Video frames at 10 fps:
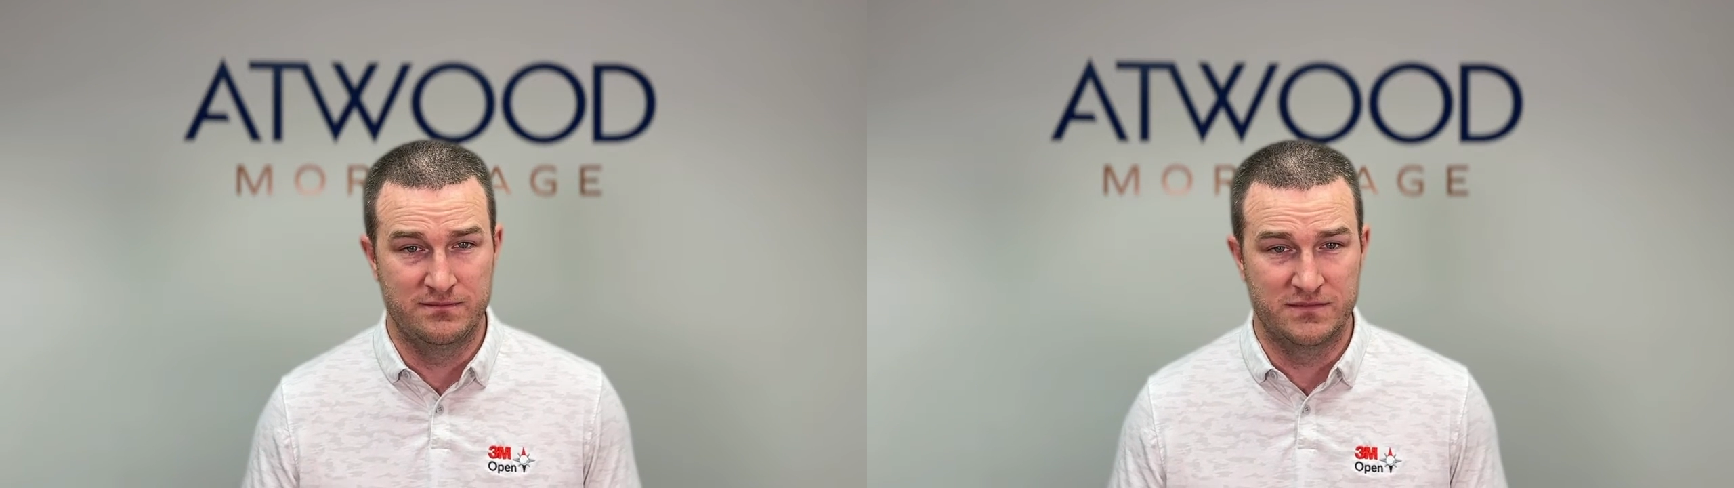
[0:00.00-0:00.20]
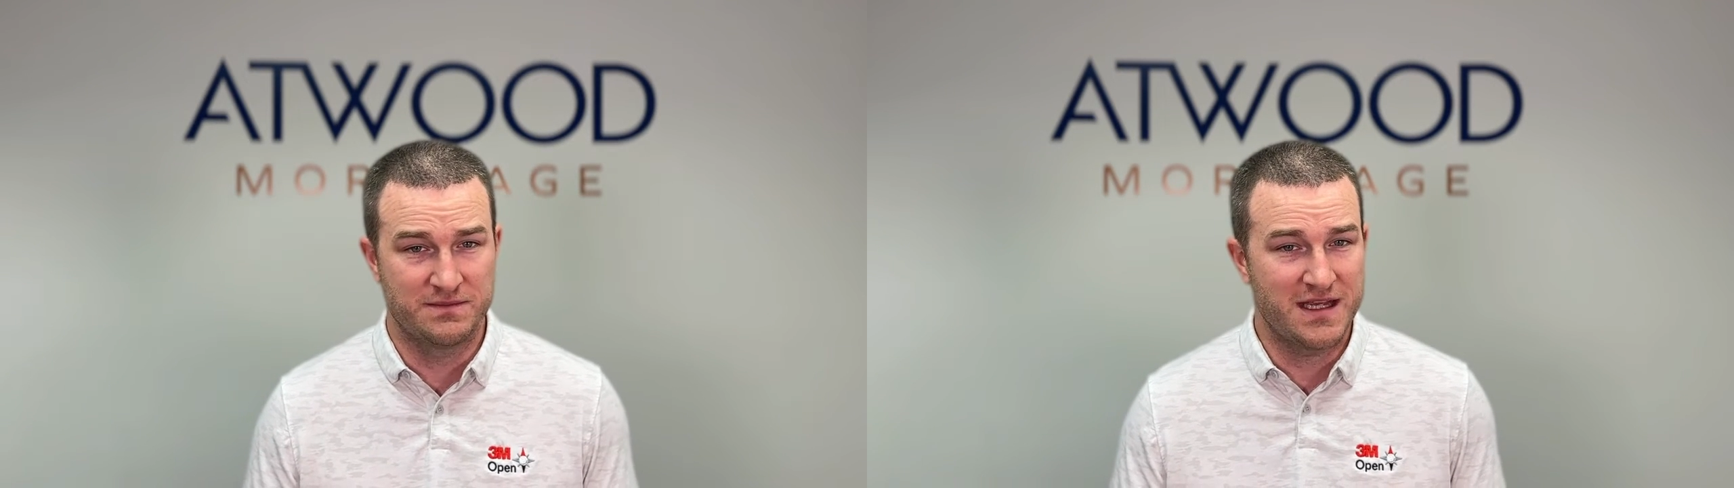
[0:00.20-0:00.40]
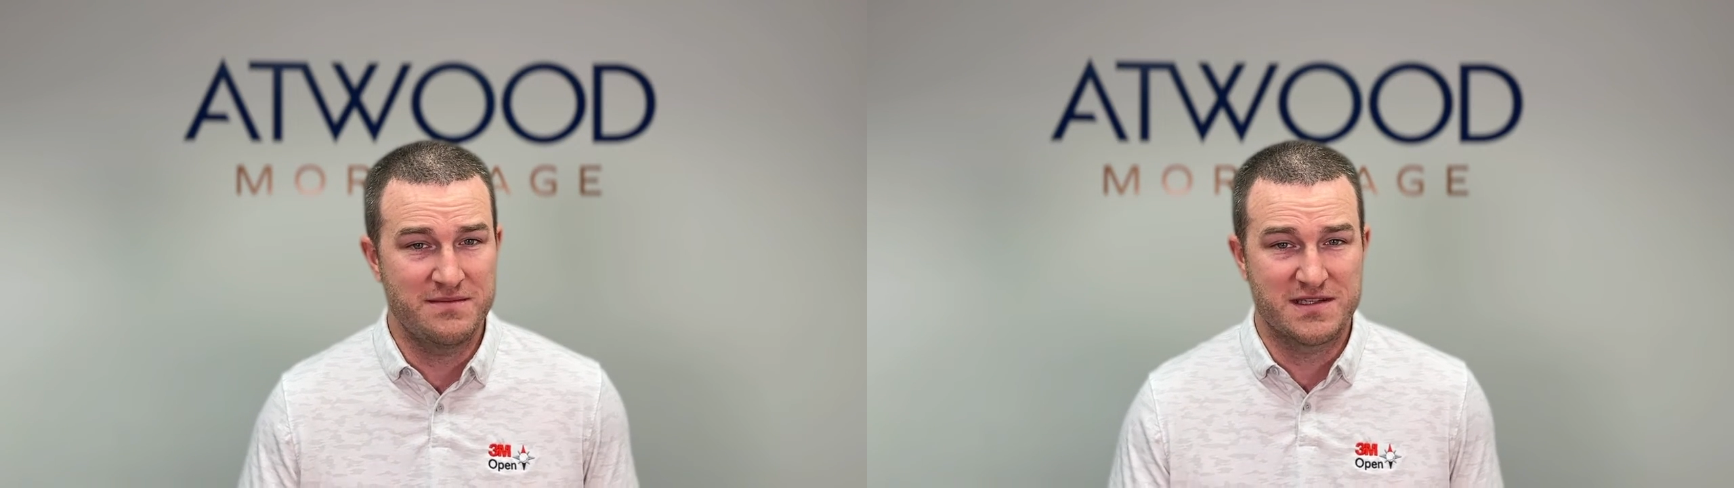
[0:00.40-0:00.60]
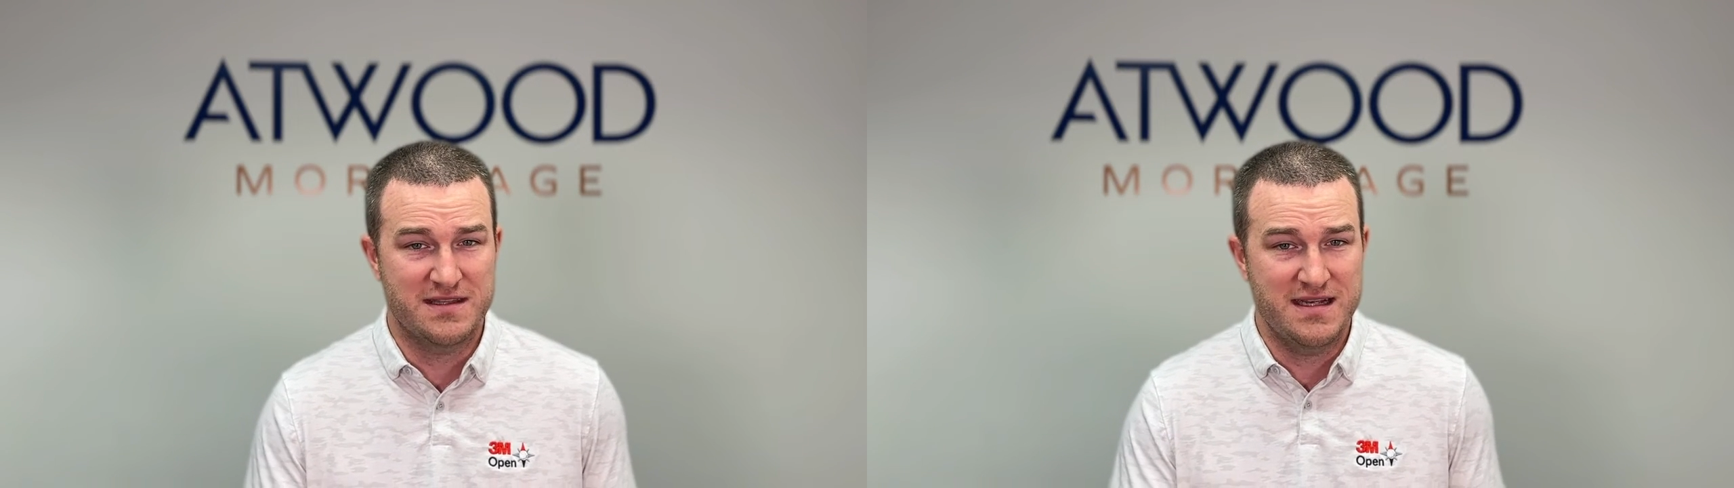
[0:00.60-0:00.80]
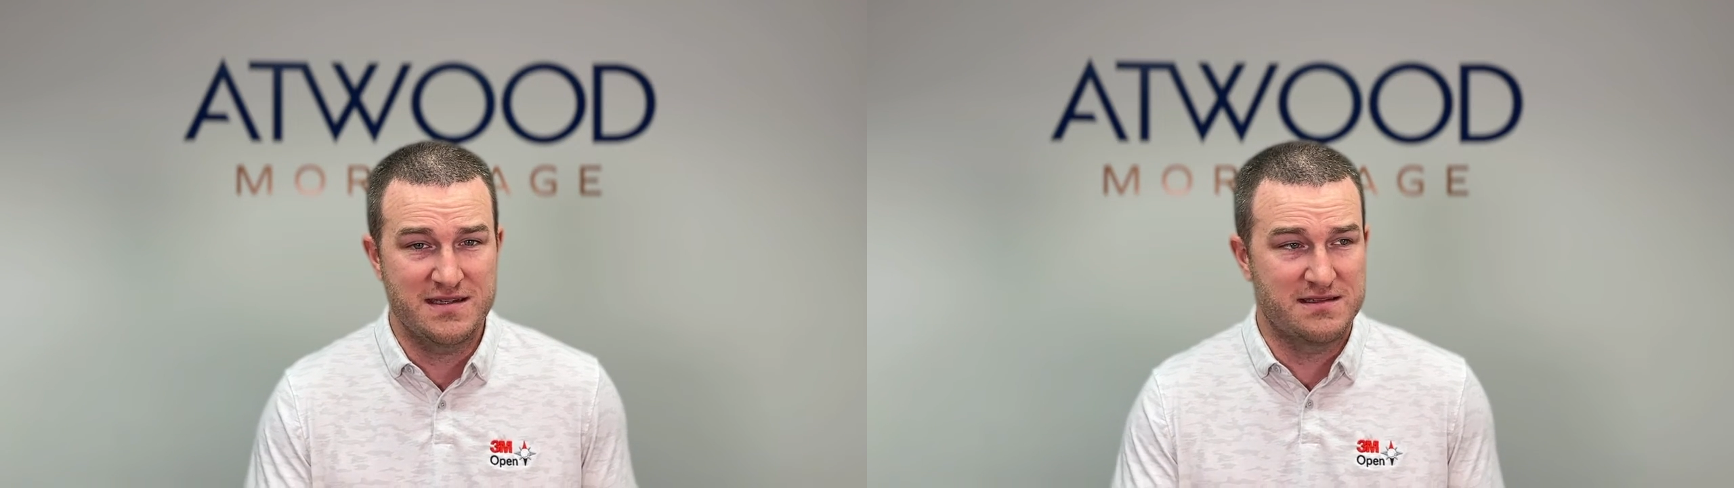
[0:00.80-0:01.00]
Sometimes
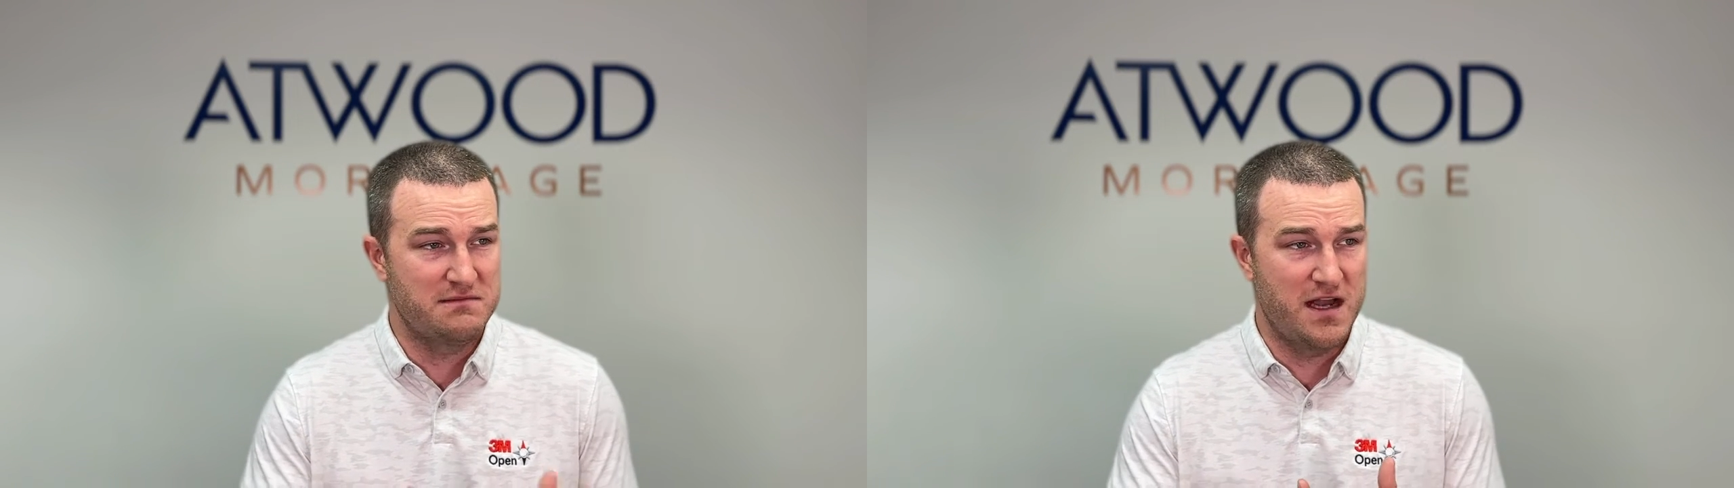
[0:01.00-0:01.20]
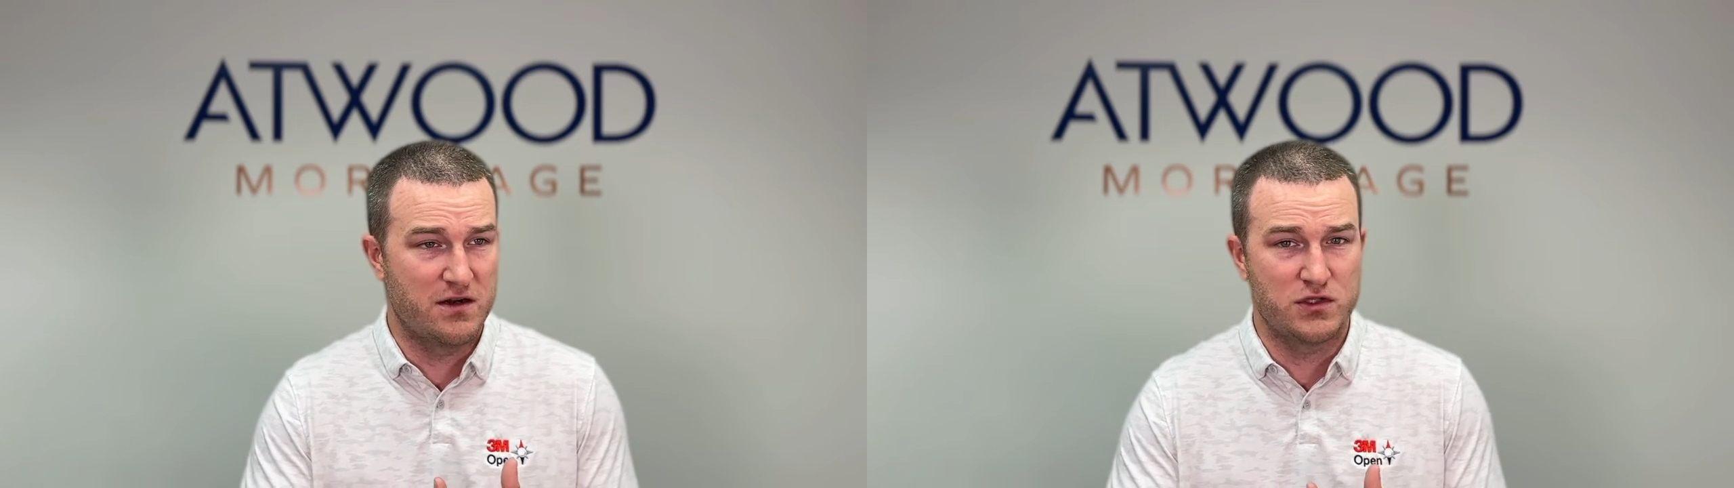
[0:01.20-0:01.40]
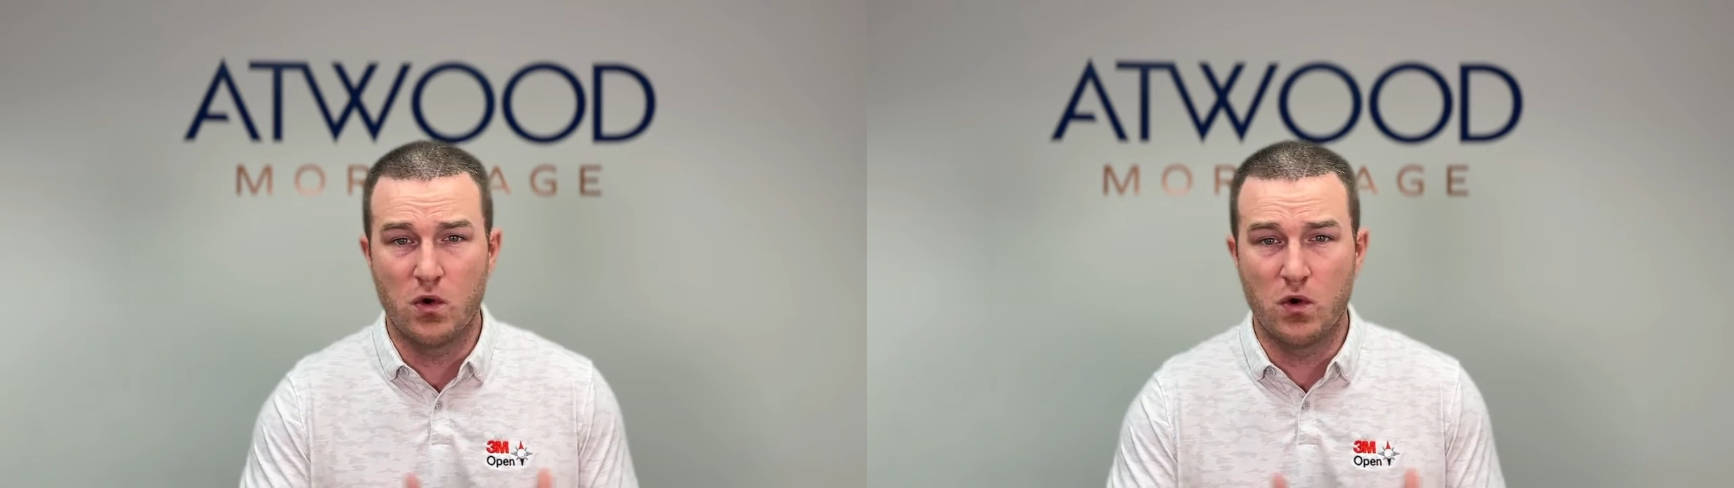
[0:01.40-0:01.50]
things that are